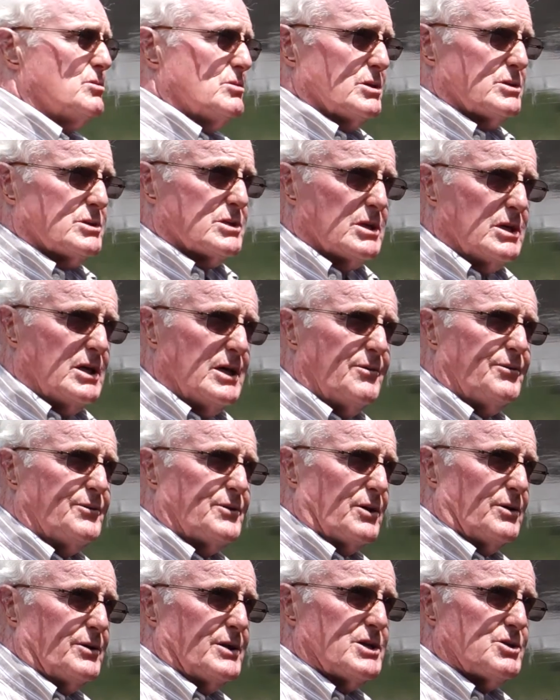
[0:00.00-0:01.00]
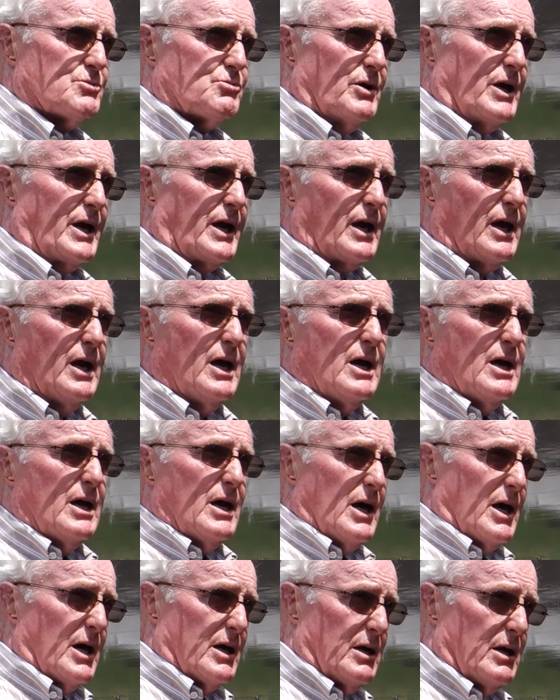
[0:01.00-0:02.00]
does the lift on this wing.
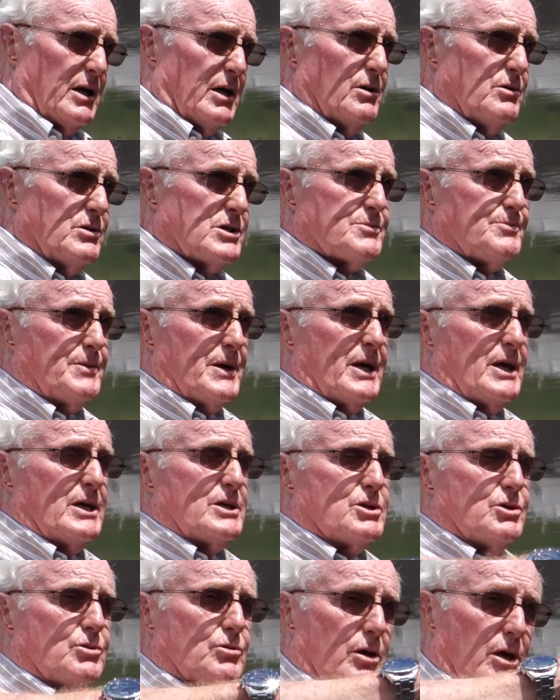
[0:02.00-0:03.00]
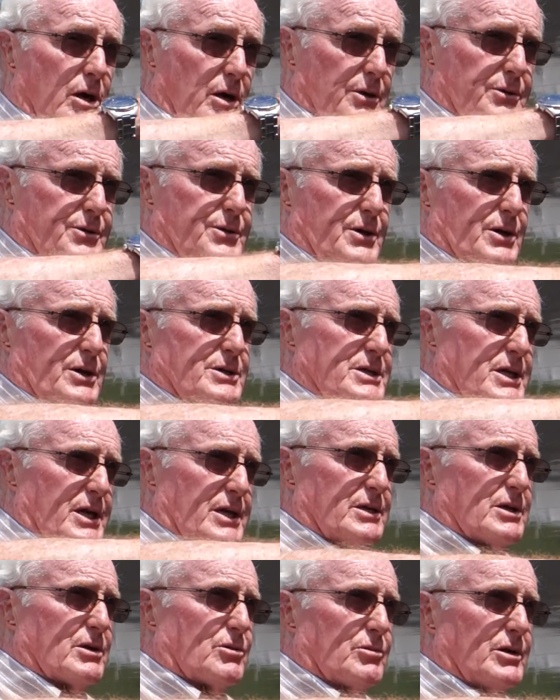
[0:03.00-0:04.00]
At low speeds you are at
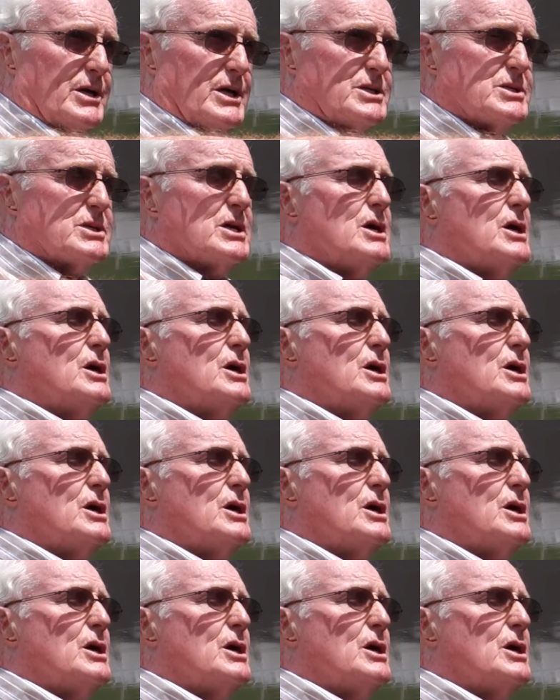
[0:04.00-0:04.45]
thirteen degrees,